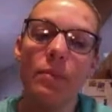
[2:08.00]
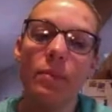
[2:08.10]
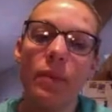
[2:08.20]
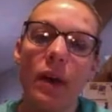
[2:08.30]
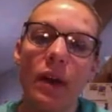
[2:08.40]

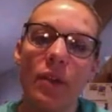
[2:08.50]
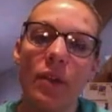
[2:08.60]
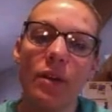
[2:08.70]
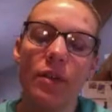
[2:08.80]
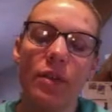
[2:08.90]

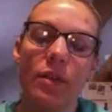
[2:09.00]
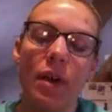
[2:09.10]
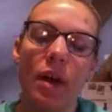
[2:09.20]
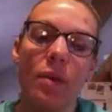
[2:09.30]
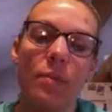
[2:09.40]
Another
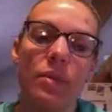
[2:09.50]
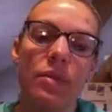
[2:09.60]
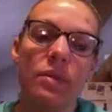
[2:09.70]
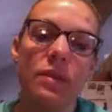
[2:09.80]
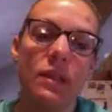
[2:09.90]

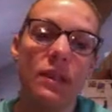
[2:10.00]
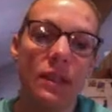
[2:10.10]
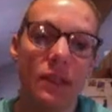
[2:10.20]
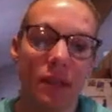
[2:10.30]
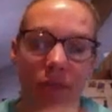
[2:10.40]

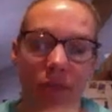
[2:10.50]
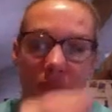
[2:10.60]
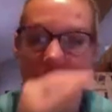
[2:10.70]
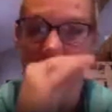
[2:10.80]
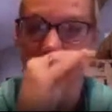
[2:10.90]
disease of
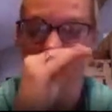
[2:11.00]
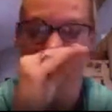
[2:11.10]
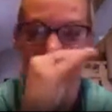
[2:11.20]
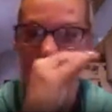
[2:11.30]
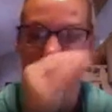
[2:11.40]
blood
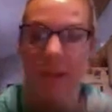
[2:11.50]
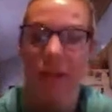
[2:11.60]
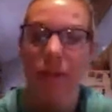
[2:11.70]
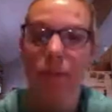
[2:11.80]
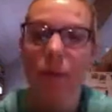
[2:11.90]
clotting
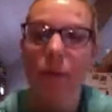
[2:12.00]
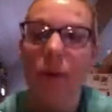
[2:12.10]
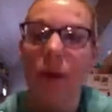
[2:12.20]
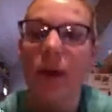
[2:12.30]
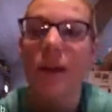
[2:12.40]
is
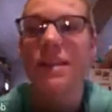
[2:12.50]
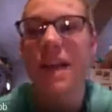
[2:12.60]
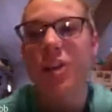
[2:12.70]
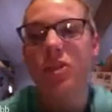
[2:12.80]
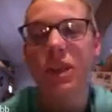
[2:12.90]
purpura. It's
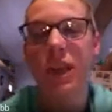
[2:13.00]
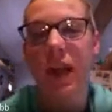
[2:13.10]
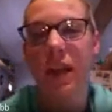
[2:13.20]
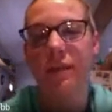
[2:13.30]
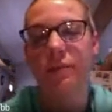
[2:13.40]
actually
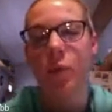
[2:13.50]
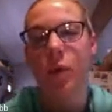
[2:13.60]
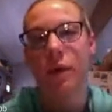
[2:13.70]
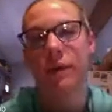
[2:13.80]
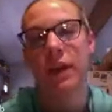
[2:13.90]
kind of
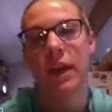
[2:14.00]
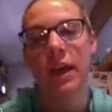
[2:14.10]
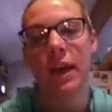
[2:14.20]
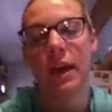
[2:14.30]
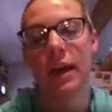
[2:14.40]
more of
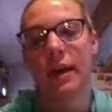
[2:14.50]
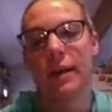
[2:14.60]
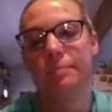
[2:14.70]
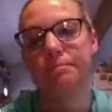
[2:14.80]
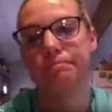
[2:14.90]
a
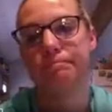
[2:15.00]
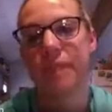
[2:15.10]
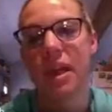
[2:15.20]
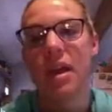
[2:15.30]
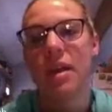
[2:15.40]

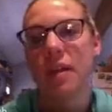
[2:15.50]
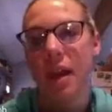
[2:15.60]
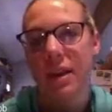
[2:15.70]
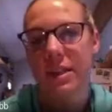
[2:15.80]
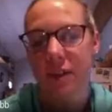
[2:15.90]

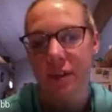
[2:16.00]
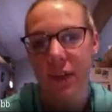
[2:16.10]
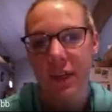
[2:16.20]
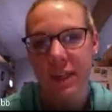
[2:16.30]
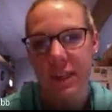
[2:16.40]
not
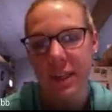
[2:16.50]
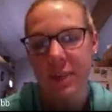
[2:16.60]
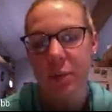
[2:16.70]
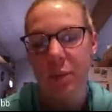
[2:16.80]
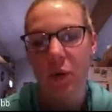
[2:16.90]
necessarily a disease,
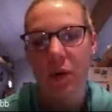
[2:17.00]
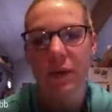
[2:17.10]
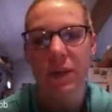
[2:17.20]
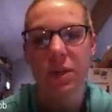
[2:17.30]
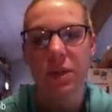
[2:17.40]
but more
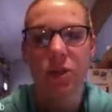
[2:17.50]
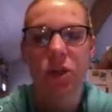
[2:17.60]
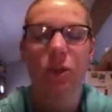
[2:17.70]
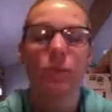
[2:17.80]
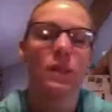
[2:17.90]
of a
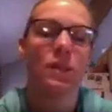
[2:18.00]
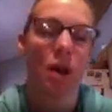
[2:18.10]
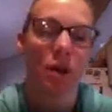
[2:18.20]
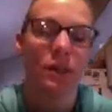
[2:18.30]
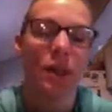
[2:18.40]
term that
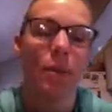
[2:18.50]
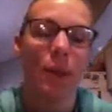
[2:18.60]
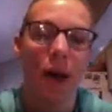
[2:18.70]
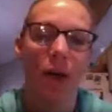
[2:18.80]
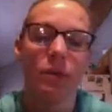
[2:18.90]
talks
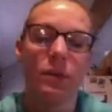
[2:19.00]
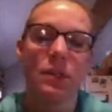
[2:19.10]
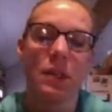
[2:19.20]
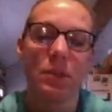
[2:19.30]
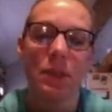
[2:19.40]
about
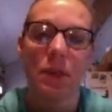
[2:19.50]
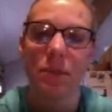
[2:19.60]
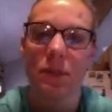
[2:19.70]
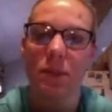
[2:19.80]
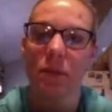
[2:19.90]

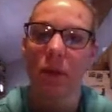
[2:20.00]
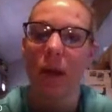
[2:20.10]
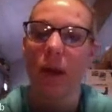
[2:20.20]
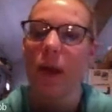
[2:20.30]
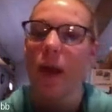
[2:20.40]
symptoms.
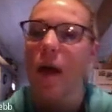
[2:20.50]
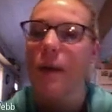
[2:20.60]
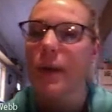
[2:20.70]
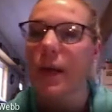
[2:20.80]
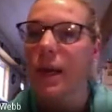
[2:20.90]
Okay.
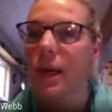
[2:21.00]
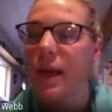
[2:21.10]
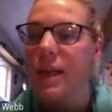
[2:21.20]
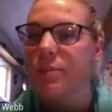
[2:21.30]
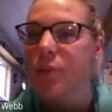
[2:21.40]
But
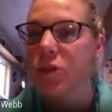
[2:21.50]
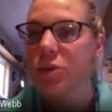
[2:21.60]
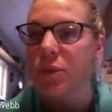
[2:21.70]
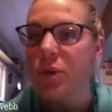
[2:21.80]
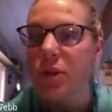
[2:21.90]
it's
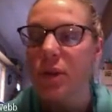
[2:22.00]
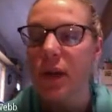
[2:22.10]
multiple